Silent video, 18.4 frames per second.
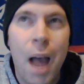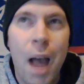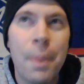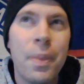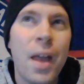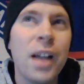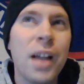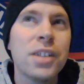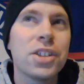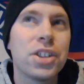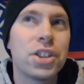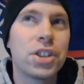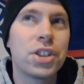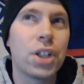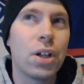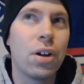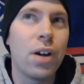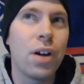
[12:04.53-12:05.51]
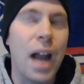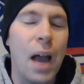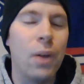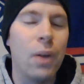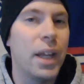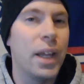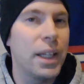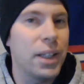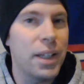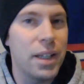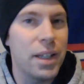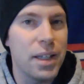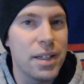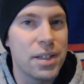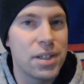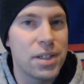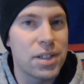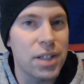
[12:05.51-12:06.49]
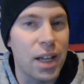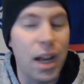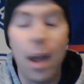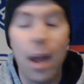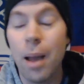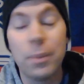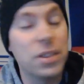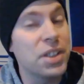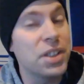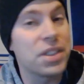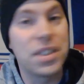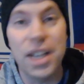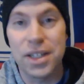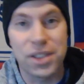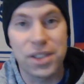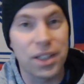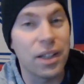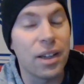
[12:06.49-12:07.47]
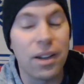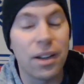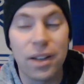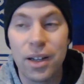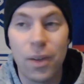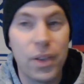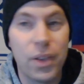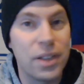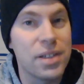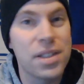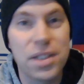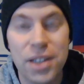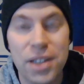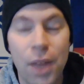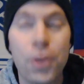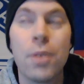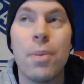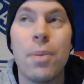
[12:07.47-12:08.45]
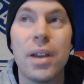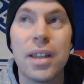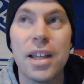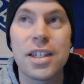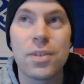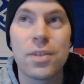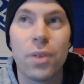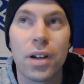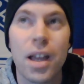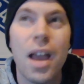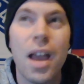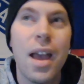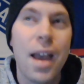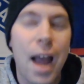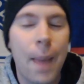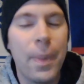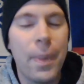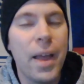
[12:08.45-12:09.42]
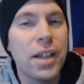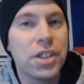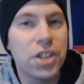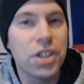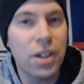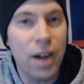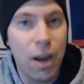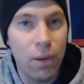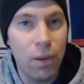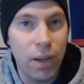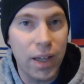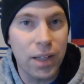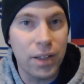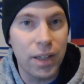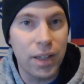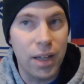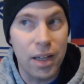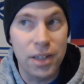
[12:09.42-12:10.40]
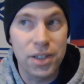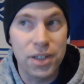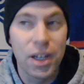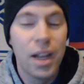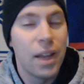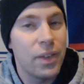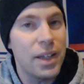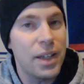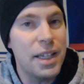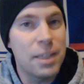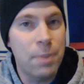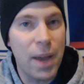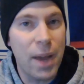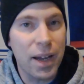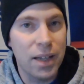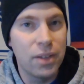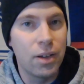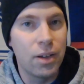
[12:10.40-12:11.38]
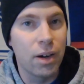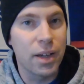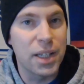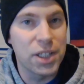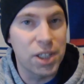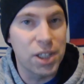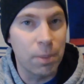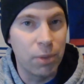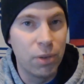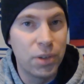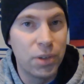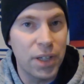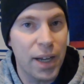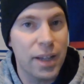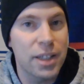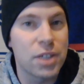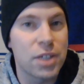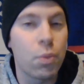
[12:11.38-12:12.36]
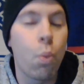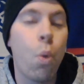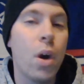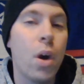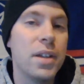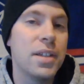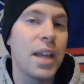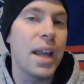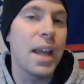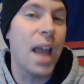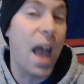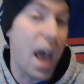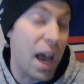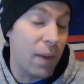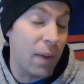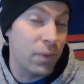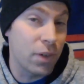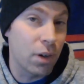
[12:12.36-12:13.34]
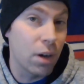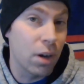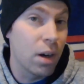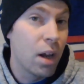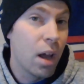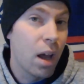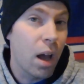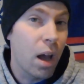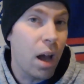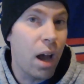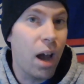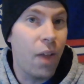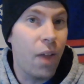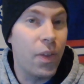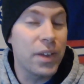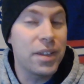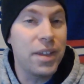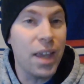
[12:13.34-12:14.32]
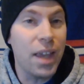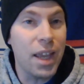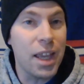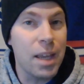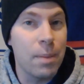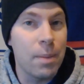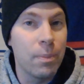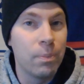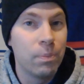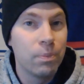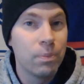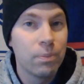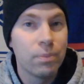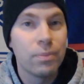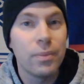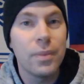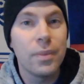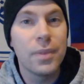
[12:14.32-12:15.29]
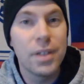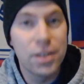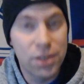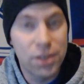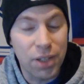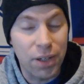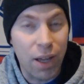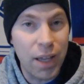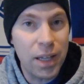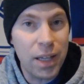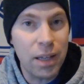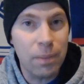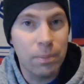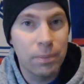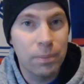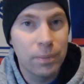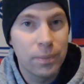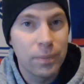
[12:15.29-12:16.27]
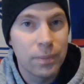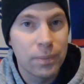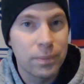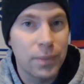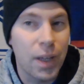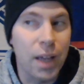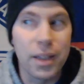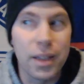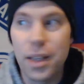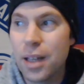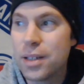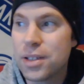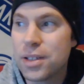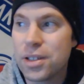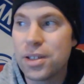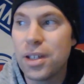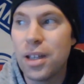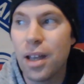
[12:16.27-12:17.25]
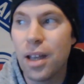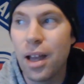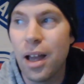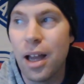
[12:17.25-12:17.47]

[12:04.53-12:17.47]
I'm not sure how likely it is, and I'm just guessing here, you know, that this is nothing but guesswork. I'm not sure how likely it is that he's back in there against the Blue Jackets one day after the game tonight against the